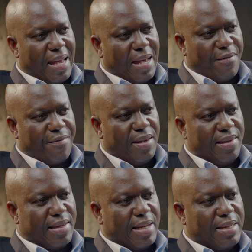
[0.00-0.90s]
have
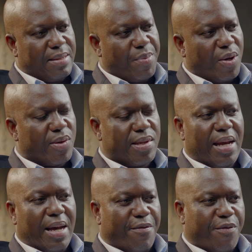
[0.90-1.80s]
is that because
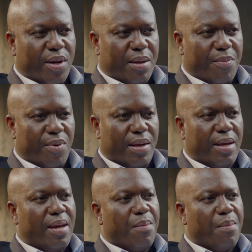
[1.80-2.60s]
they are affordable,